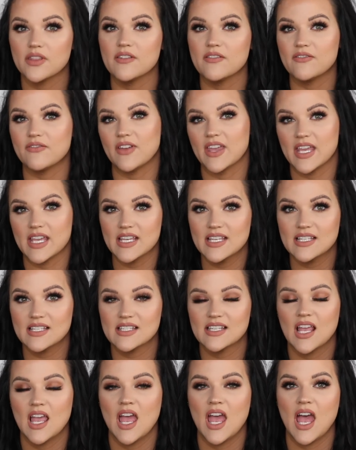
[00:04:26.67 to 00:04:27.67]
the
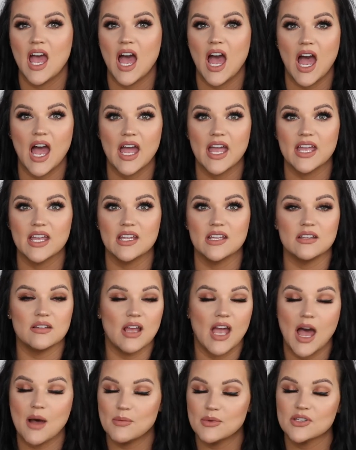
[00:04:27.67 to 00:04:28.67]
face, I
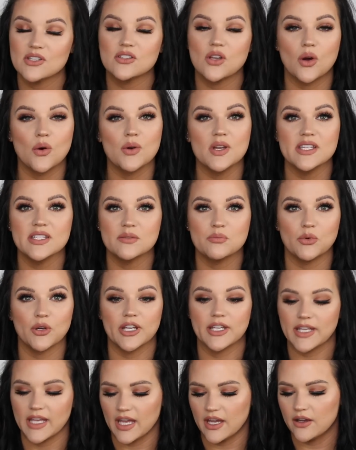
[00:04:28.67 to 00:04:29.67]
almost always
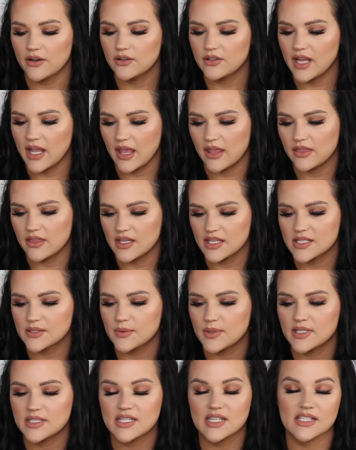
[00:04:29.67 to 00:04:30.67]
break out, and this
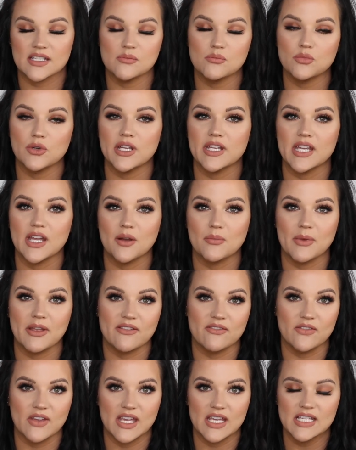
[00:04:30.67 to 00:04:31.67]
one doesn't break out my
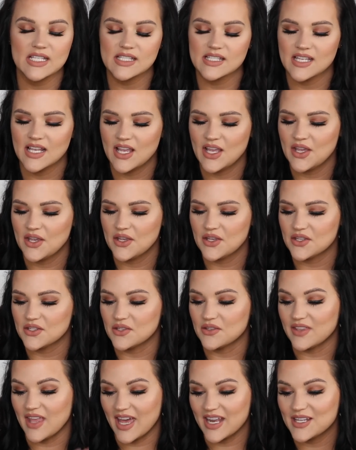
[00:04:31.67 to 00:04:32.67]
face.
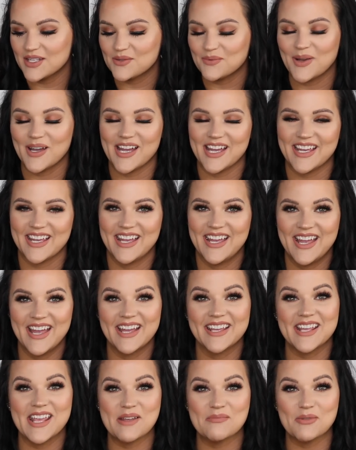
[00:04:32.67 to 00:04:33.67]
So that is why
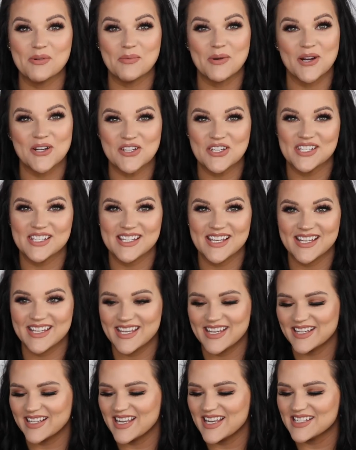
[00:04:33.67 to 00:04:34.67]
I keep
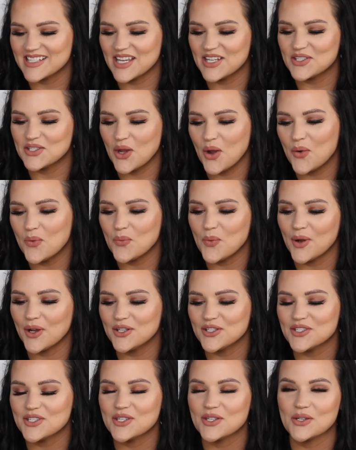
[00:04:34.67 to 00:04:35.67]
repurchasing it because I don't
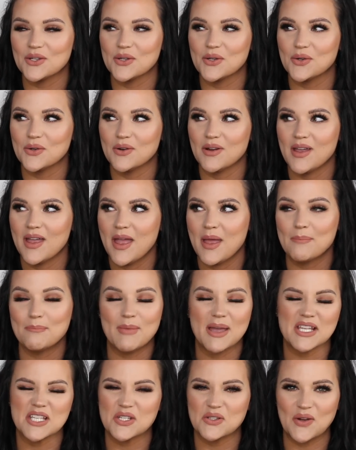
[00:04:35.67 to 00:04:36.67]
want to
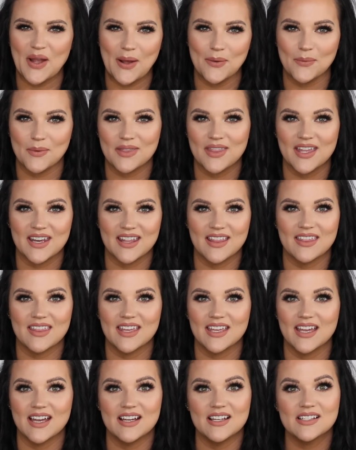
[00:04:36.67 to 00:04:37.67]
mess around with
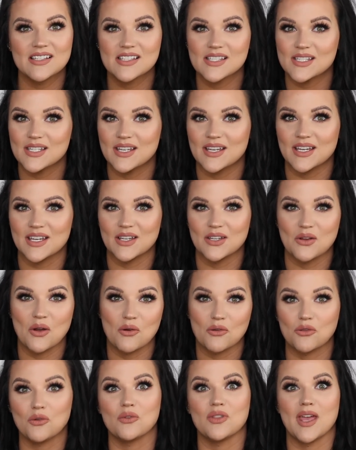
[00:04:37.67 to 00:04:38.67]
anything else to
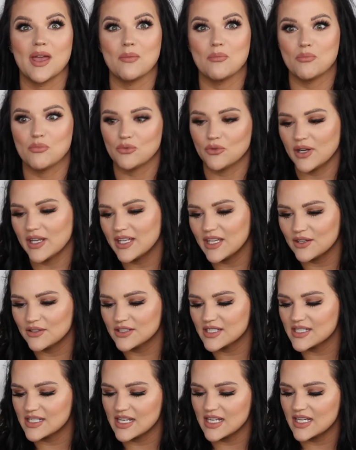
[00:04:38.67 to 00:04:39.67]
go through that
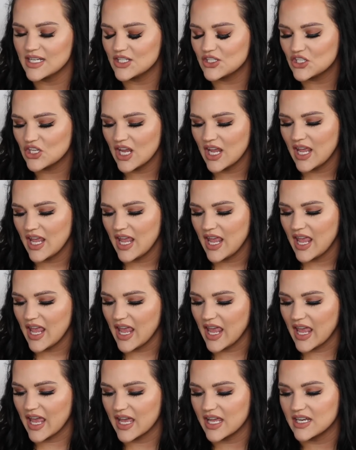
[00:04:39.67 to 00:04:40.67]
breakout stage
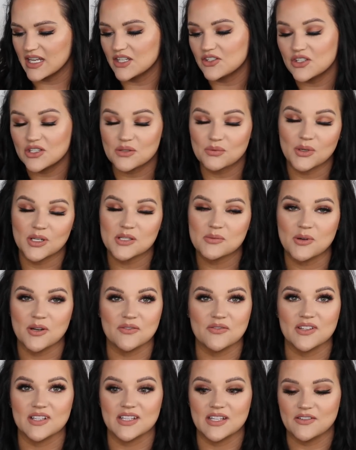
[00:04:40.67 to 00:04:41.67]
and it just works
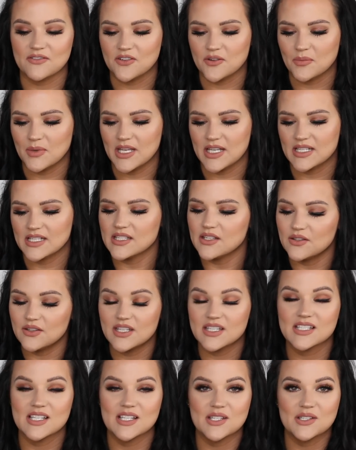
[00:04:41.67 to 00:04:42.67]
perfectly for me. So
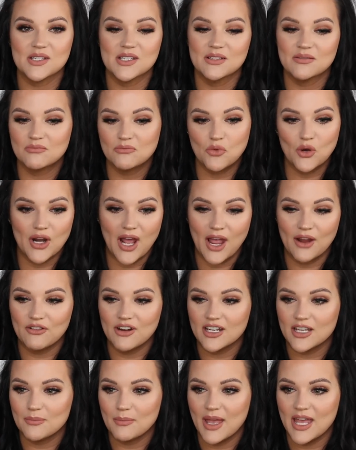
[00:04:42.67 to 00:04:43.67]
this is what I
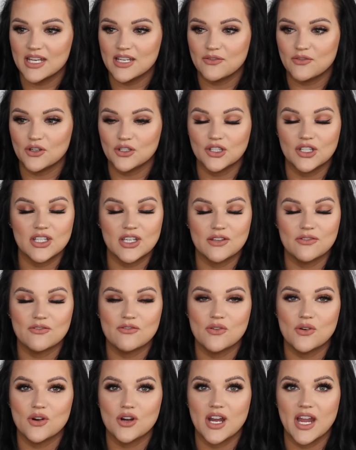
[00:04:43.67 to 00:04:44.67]
recommend if you're looking
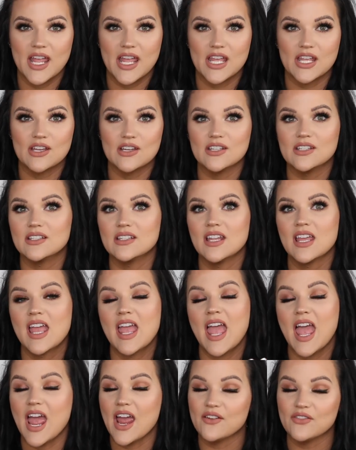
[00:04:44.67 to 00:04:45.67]
for a good
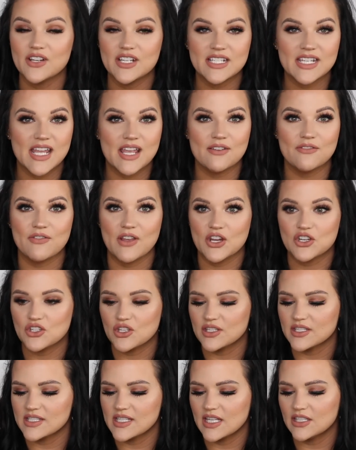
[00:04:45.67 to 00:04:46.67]
everyday
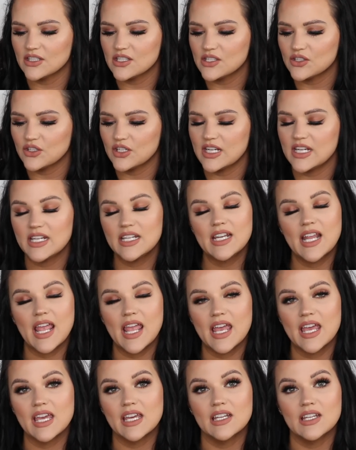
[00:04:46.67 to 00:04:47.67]
facial sunscreen
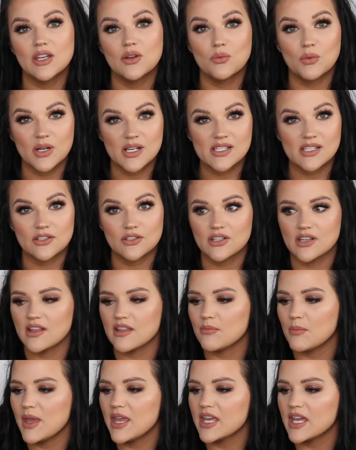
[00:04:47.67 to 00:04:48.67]
and it works
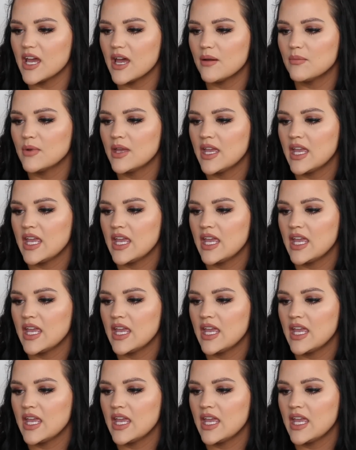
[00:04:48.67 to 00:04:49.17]
underneath makeup.